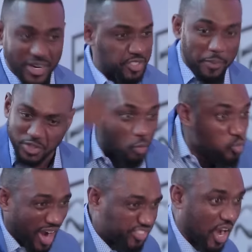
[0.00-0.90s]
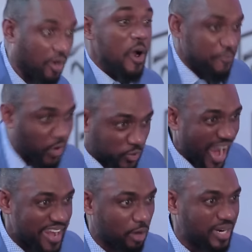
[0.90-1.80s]
You were supposed to watch out for
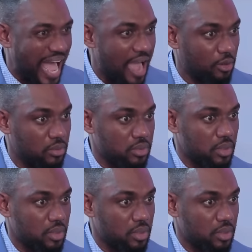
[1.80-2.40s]
crying out loud!